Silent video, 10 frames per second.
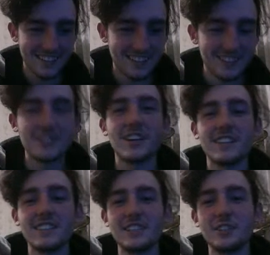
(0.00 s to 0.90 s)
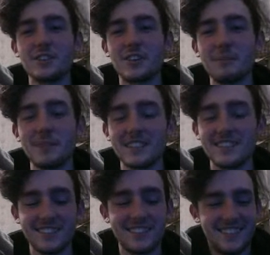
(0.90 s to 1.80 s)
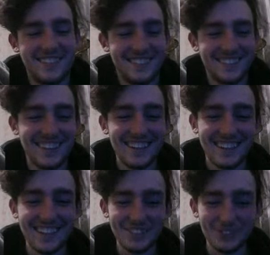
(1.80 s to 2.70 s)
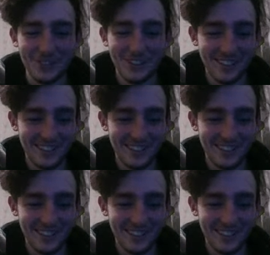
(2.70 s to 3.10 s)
You guys had your 3 minutes. That's all the